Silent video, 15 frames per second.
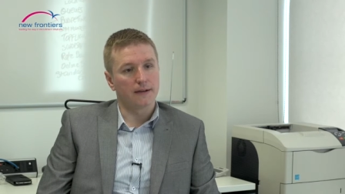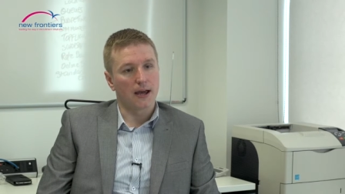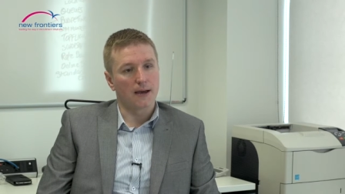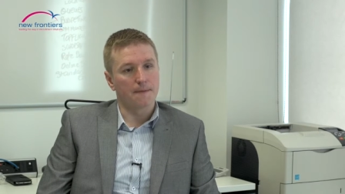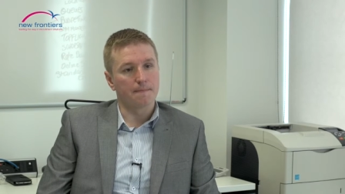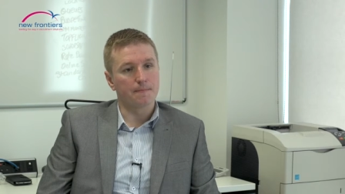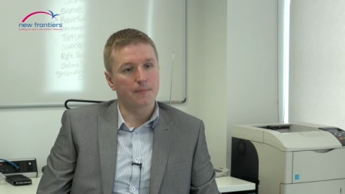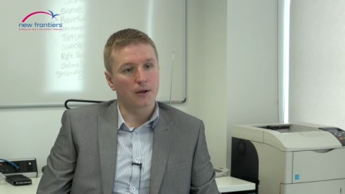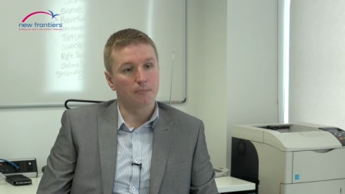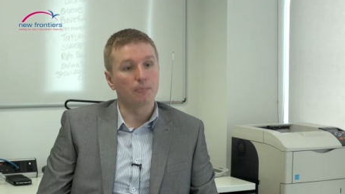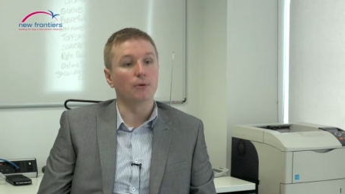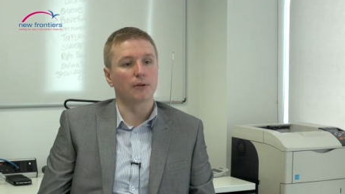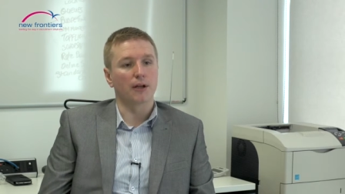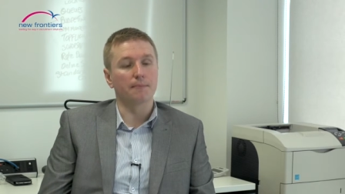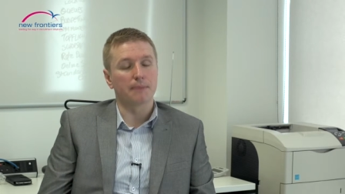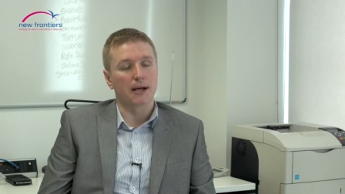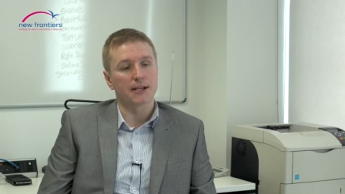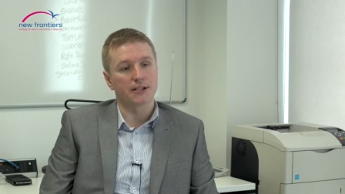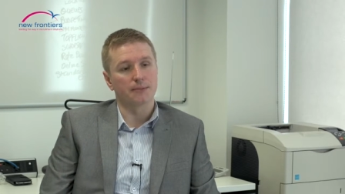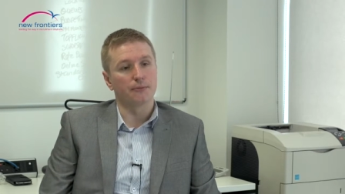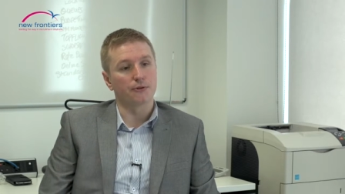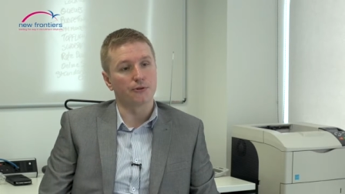and
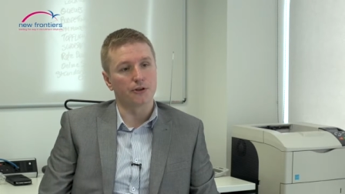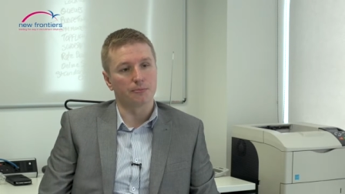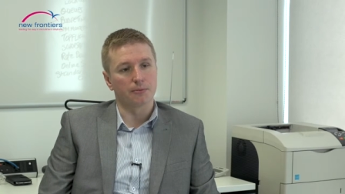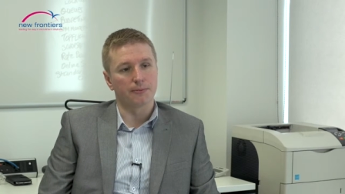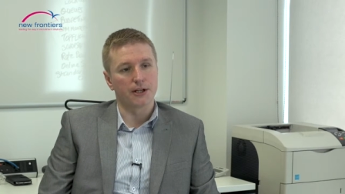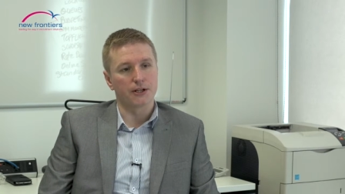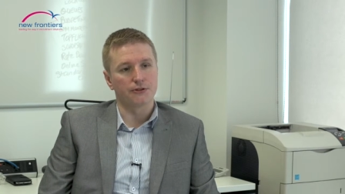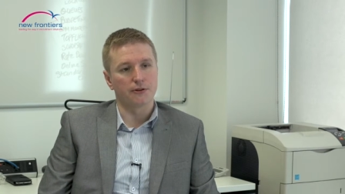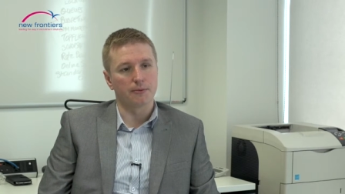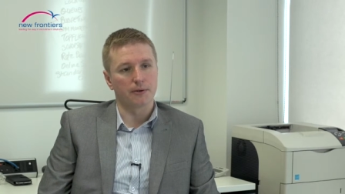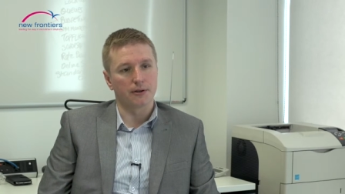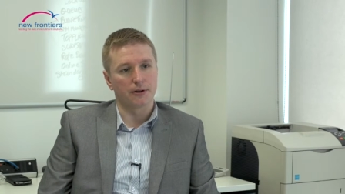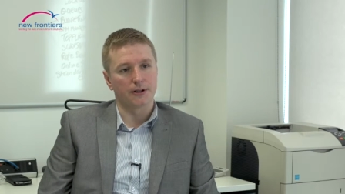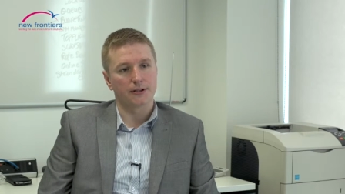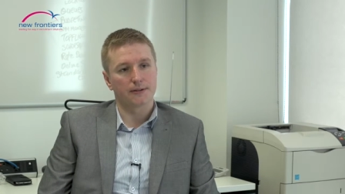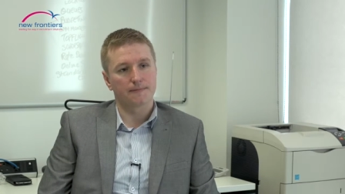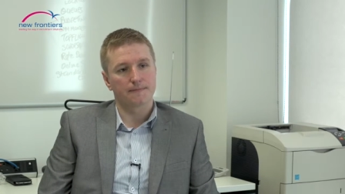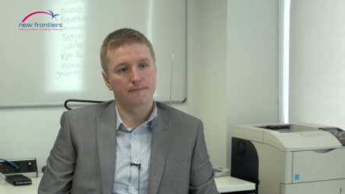pass them through their probationary period.